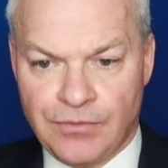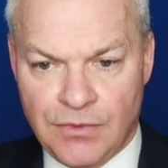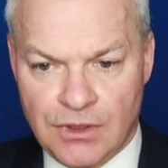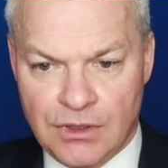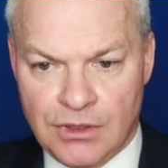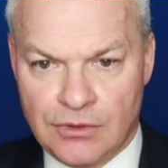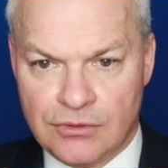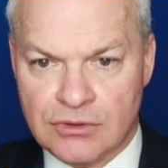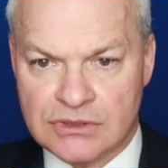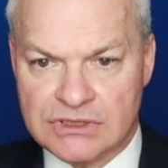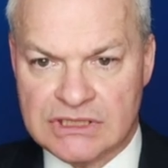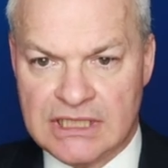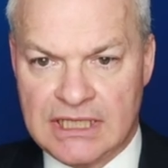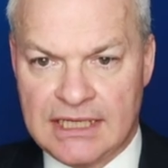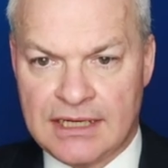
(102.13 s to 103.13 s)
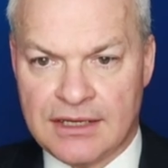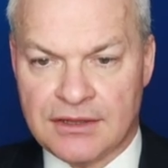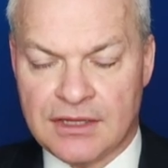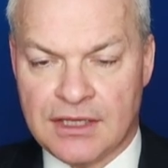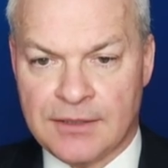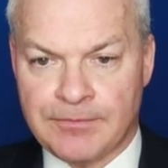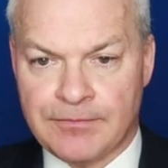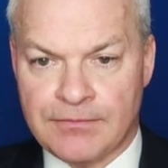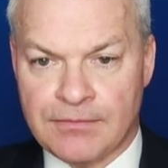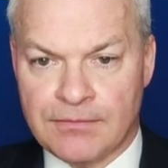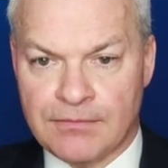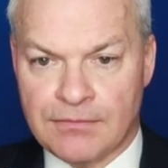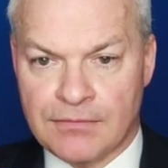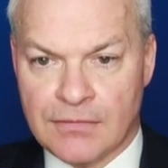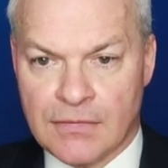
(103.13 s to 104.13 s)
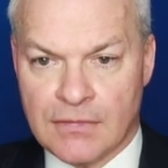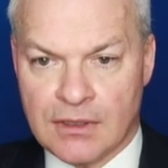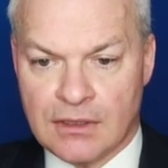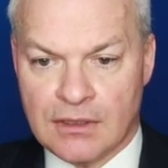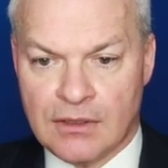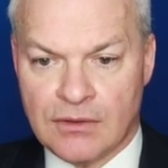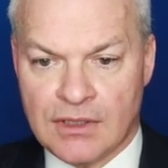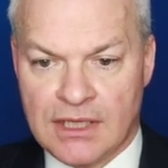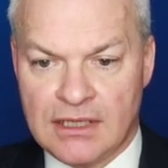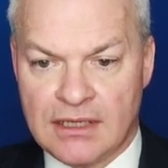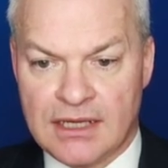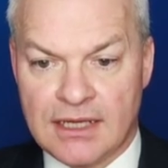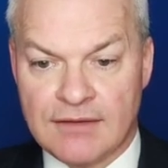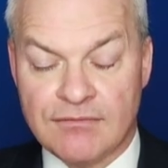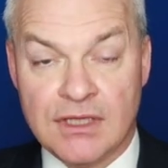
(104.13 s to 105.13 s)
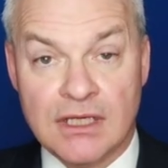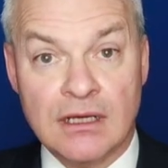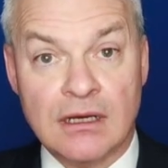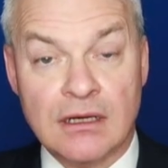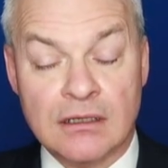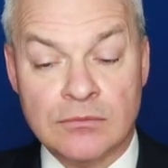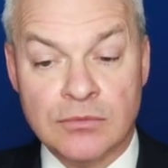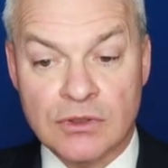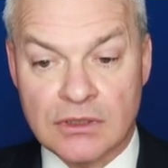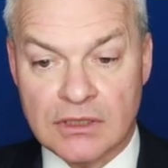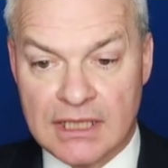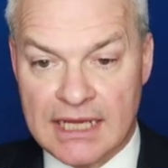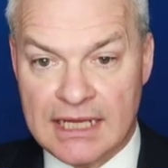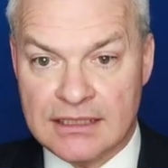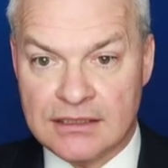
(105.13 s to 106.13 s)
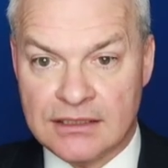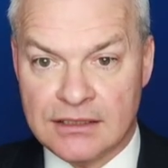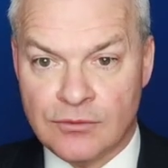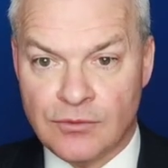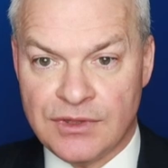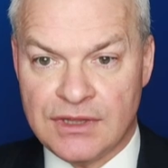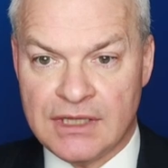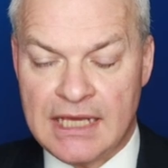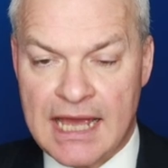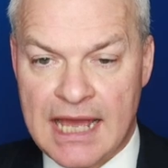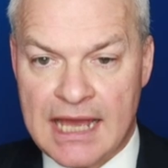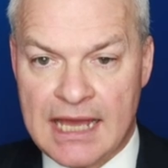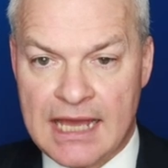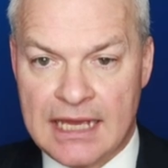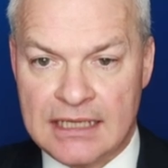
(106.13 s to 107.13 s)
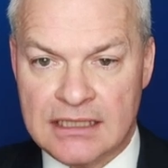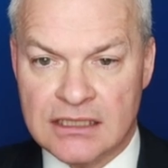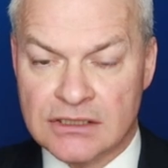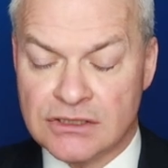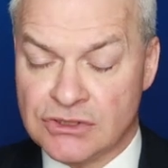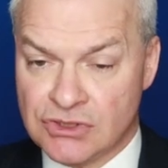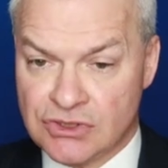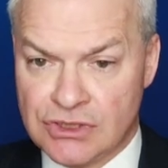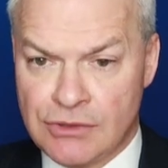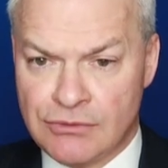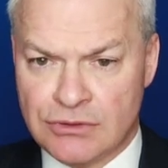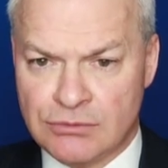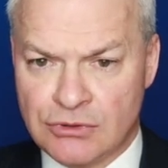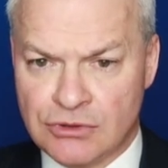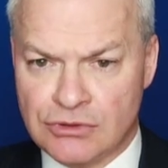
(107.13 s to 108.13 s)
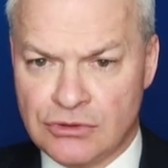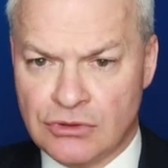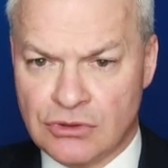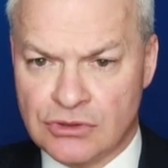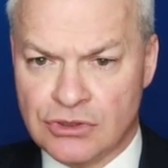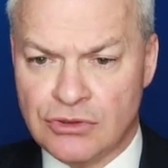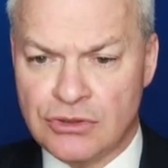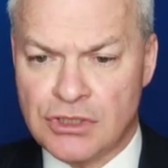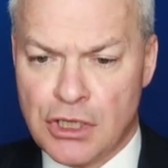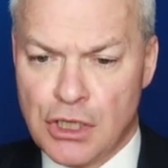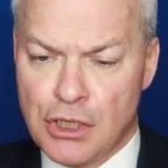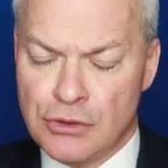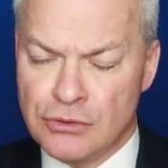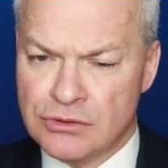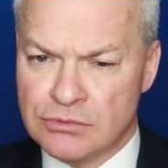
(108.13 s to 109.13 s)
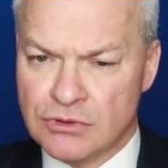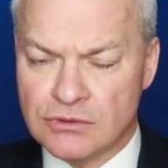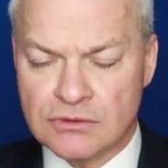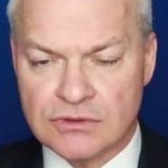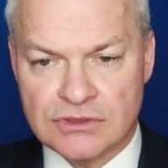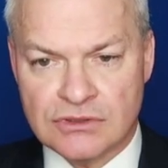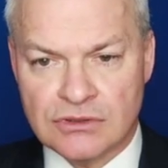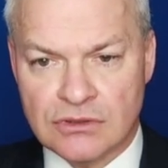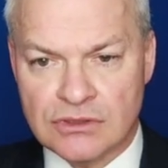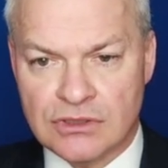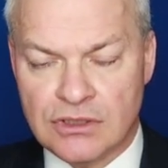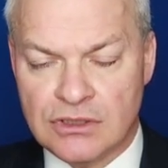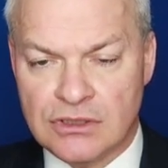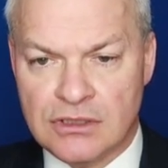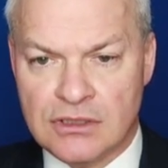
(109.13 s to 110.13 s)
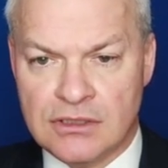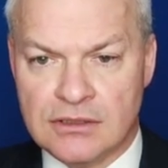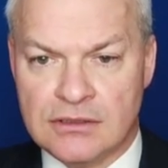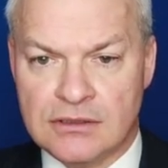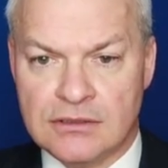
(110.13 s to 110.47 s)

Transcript: No, not seeing anything. Okay, I have the ubble ending with the A. Snowable, not good. Ownables, not good.